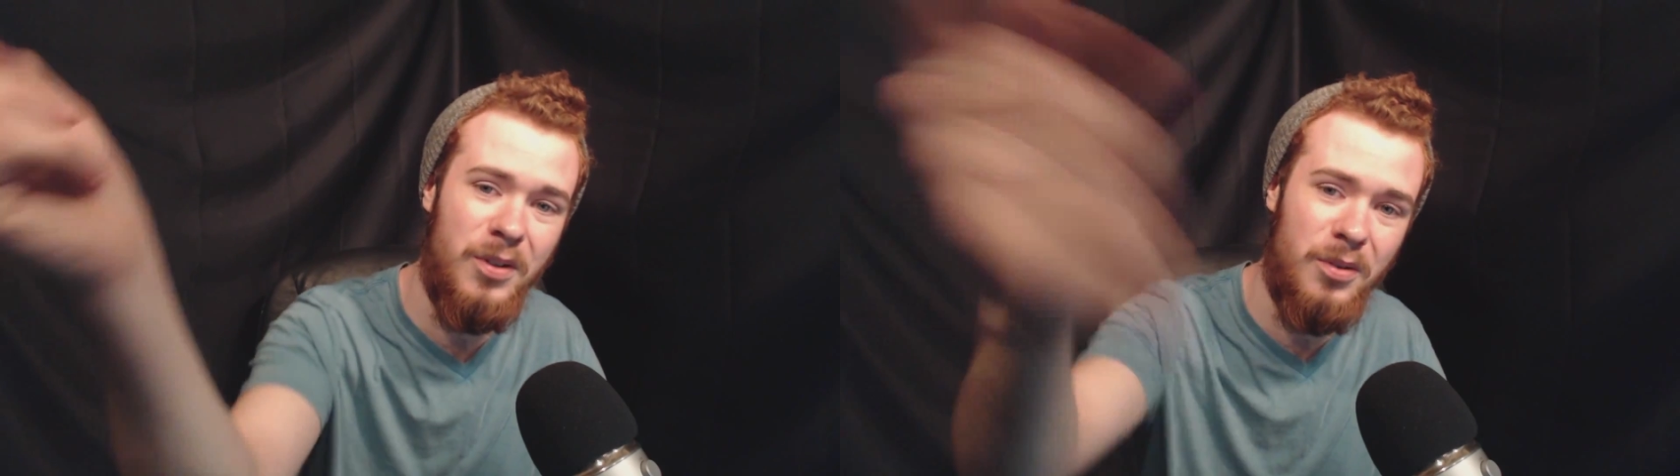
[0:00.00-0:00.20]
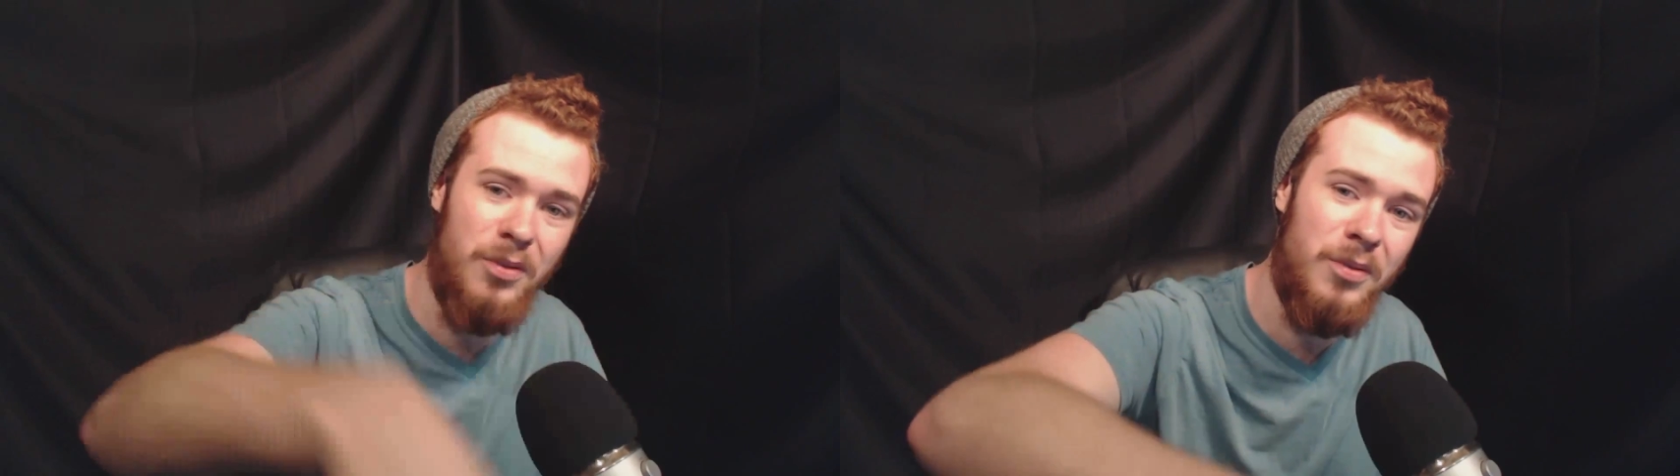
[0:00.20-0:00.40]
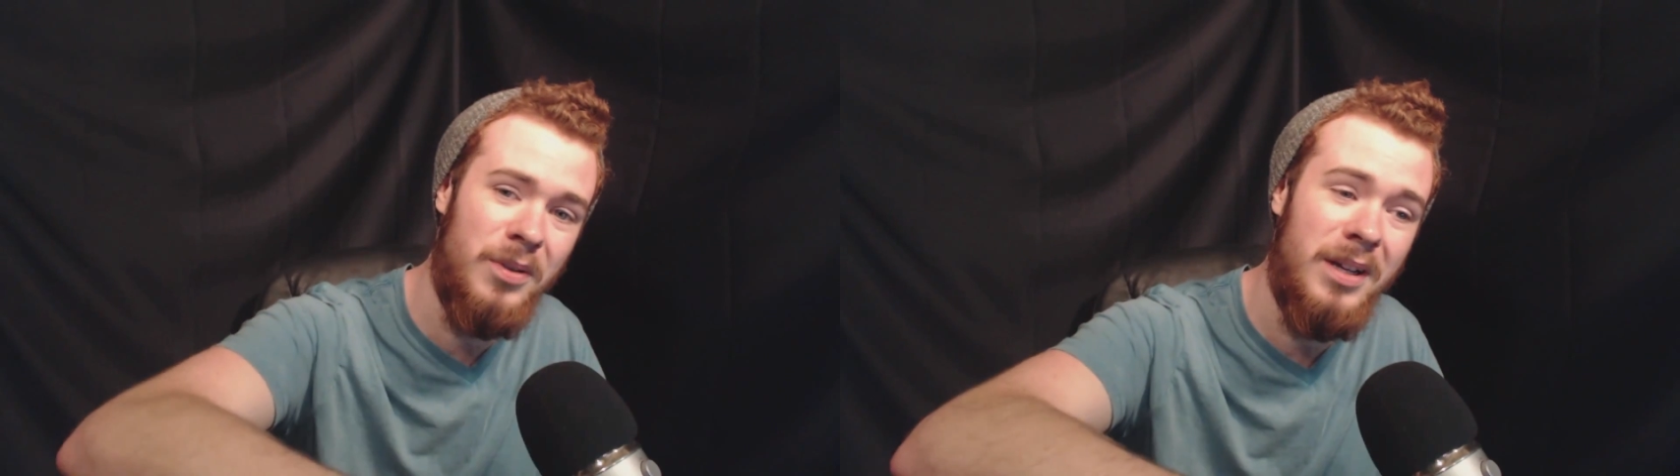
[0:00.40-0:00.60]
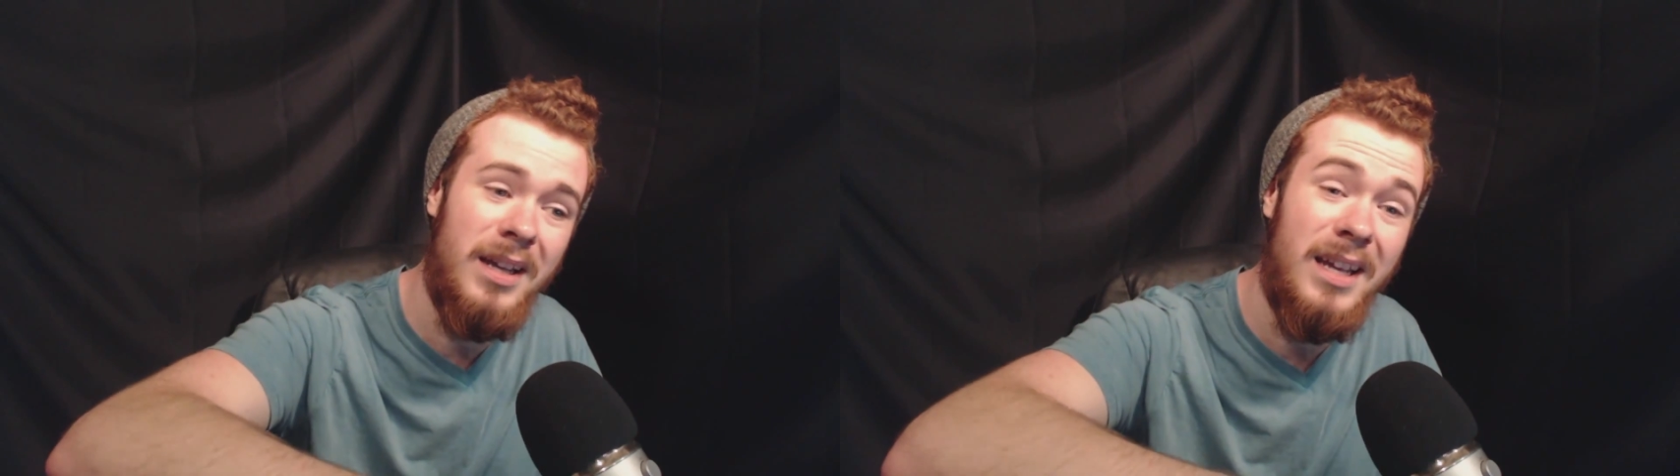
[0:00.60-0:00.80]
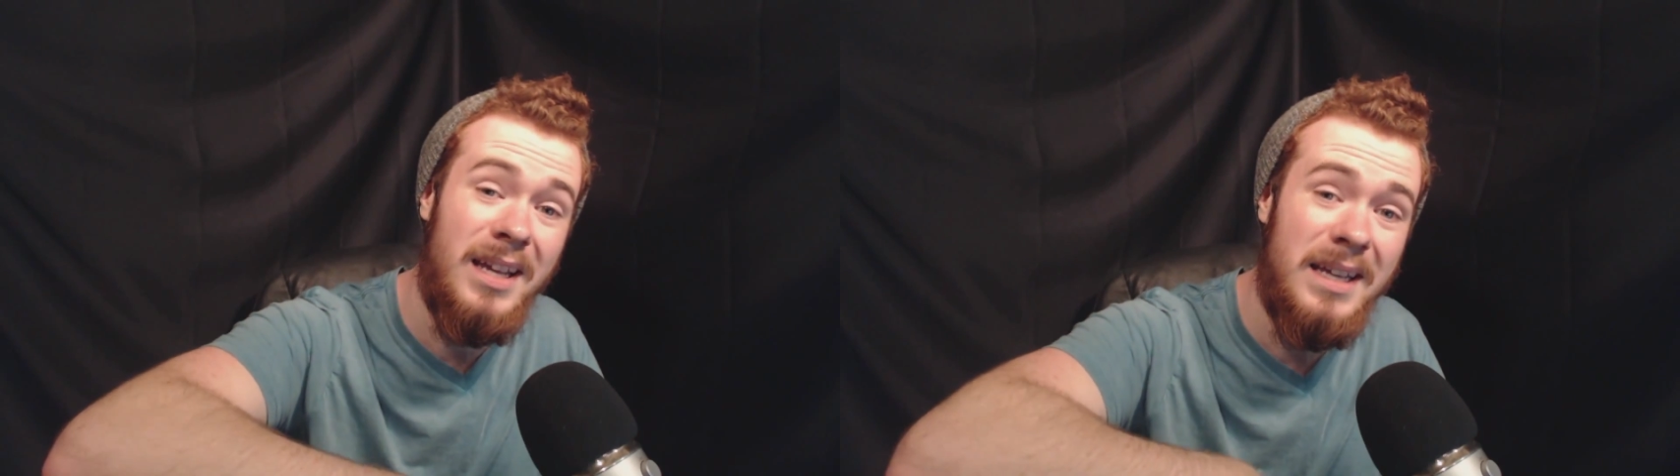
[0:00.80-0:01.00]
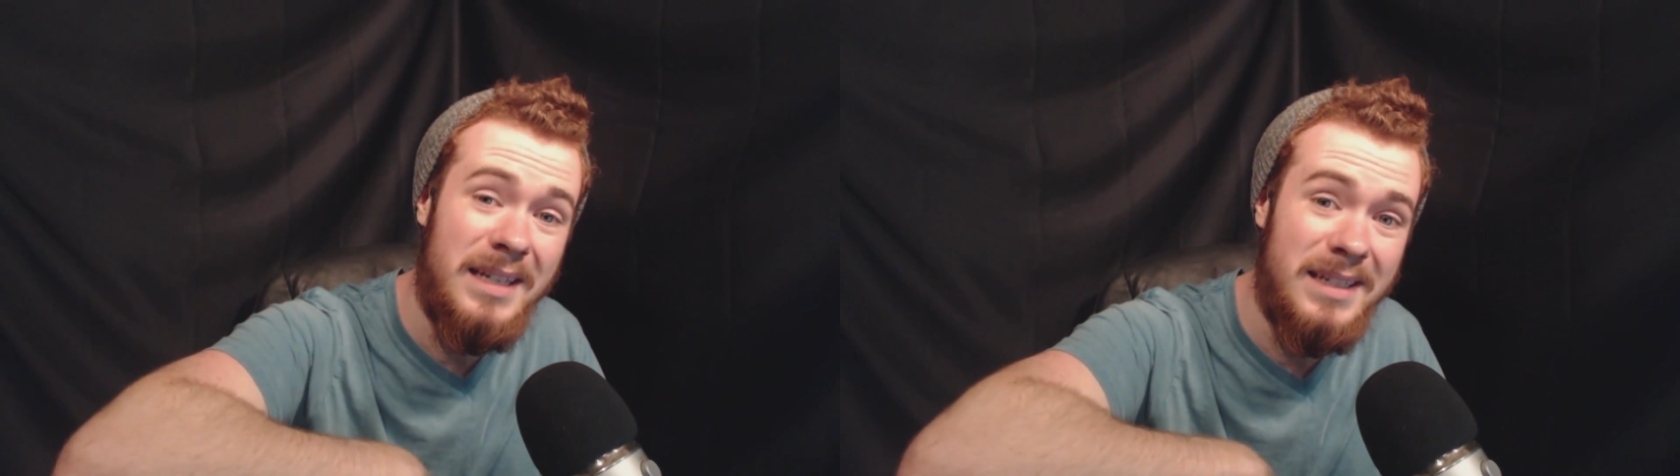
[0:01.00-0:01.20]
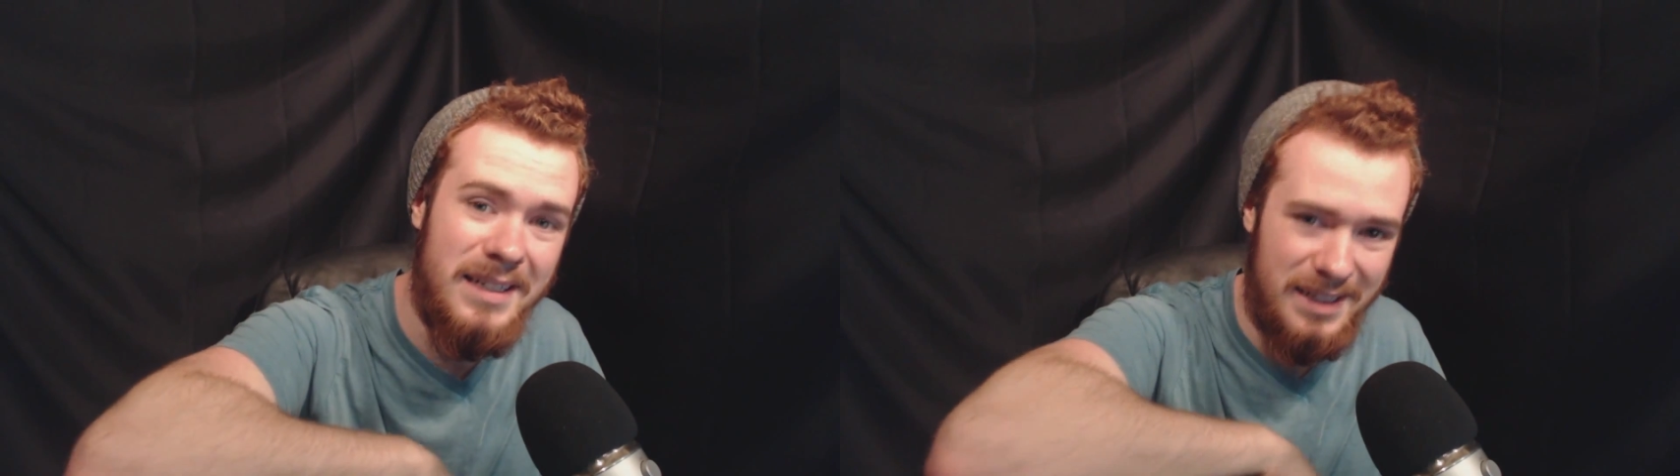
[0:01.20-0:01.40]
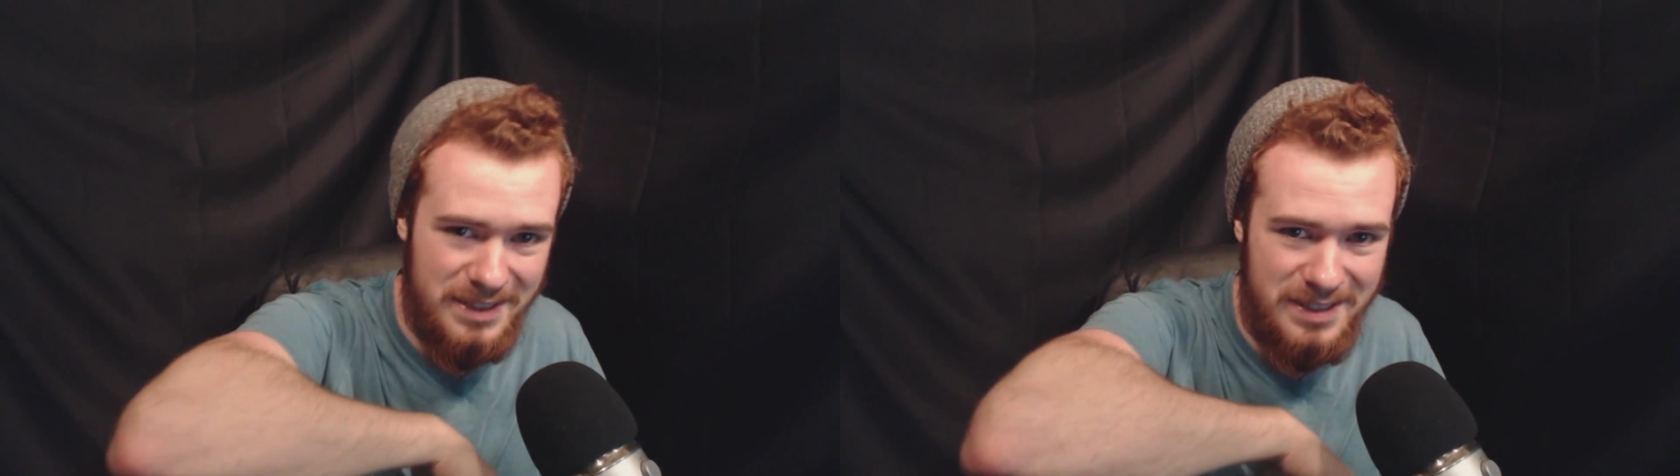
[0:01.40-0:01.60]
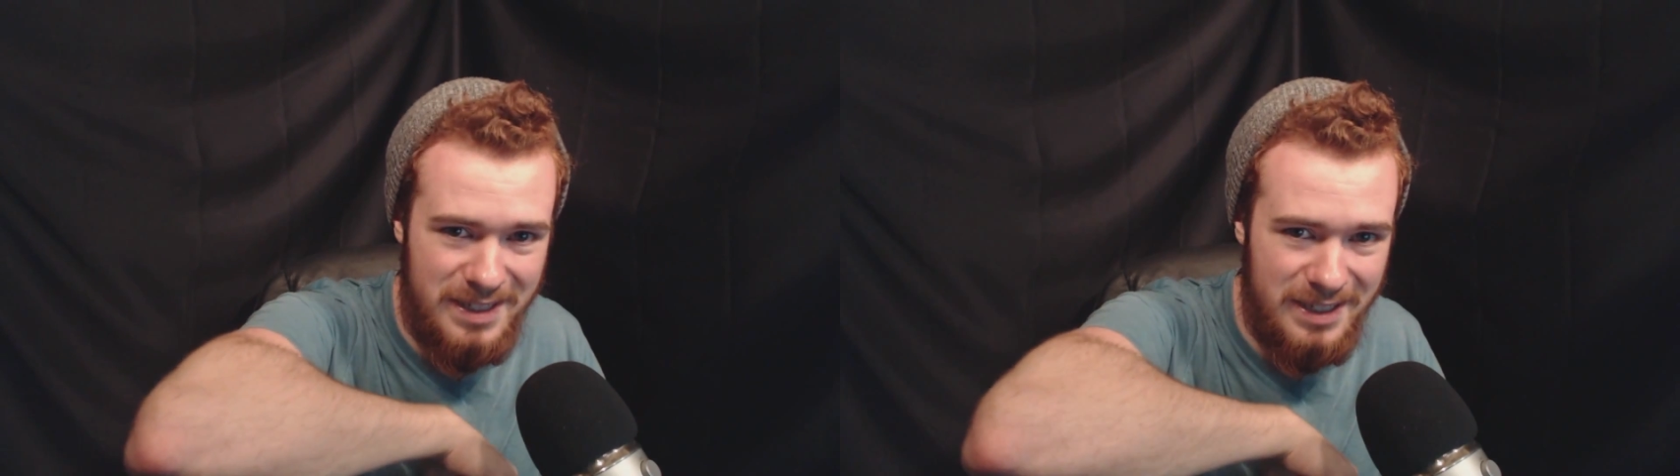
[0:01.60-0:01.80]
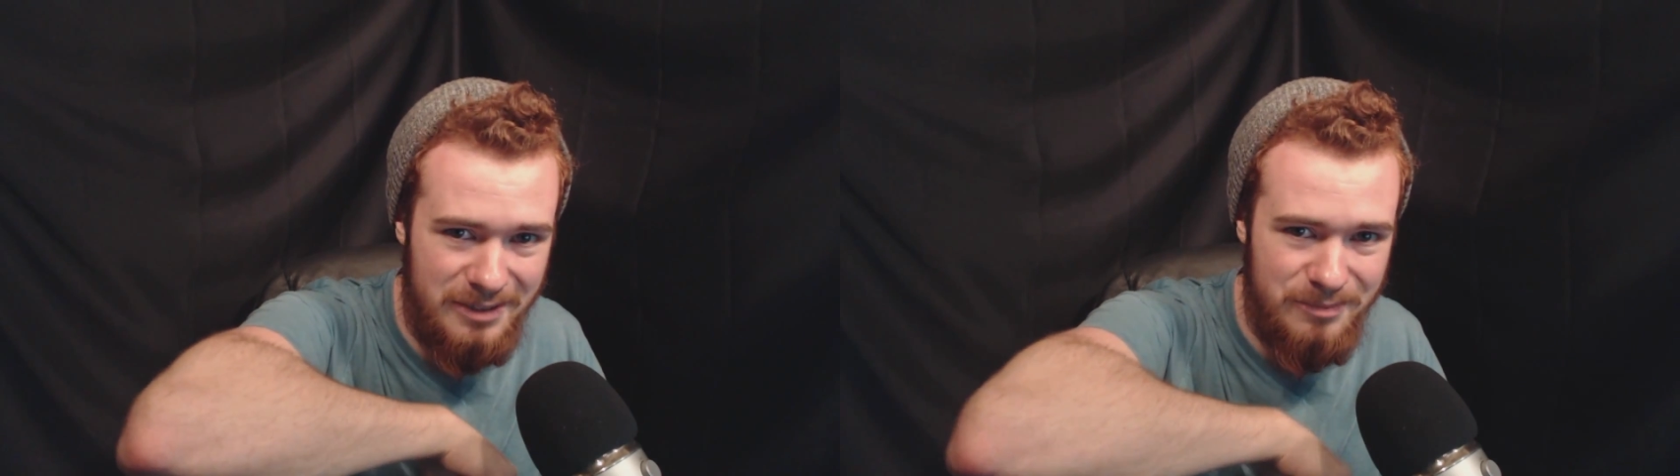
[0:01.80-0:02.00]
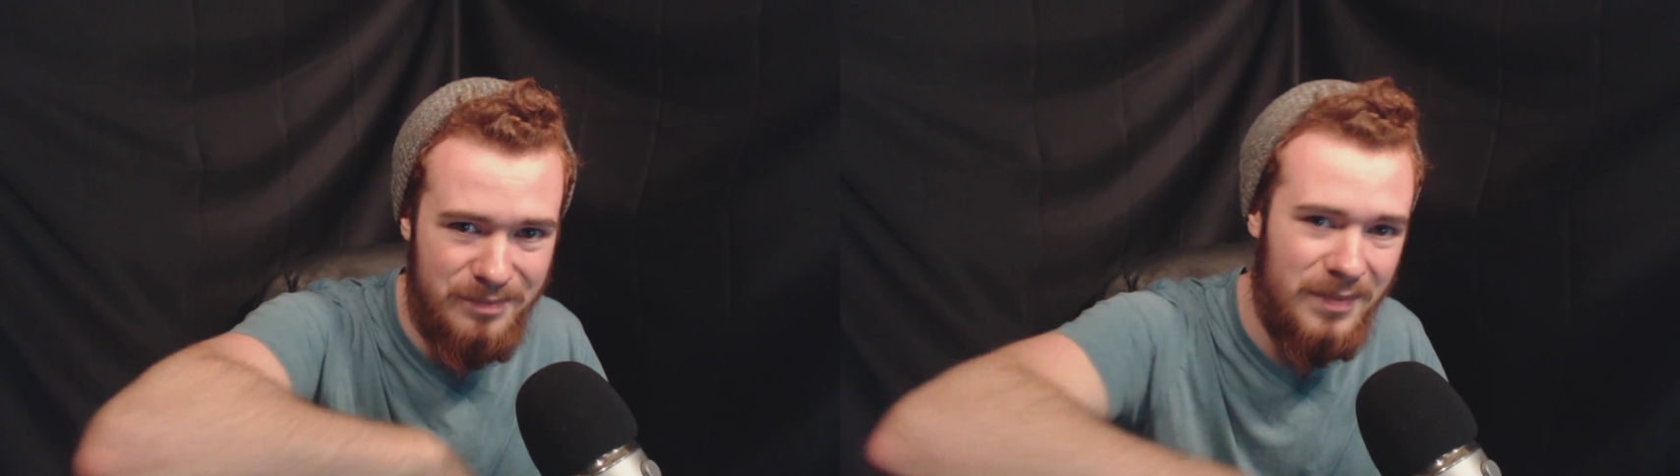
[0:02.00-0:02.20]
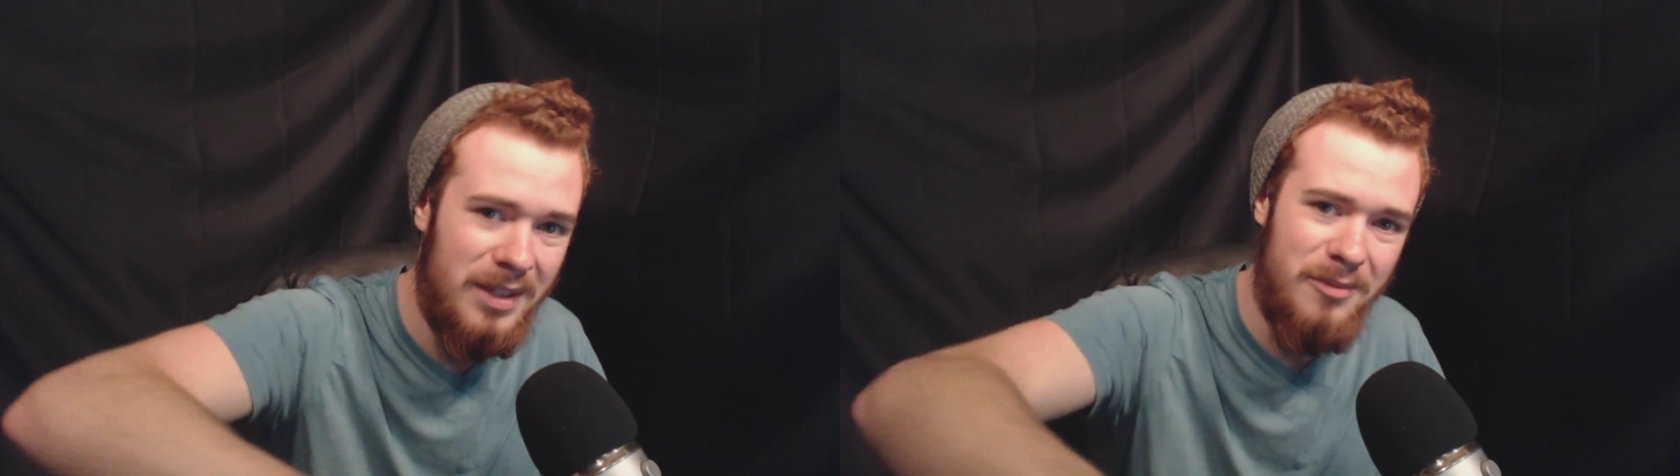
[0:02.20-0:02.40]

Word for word: you next time.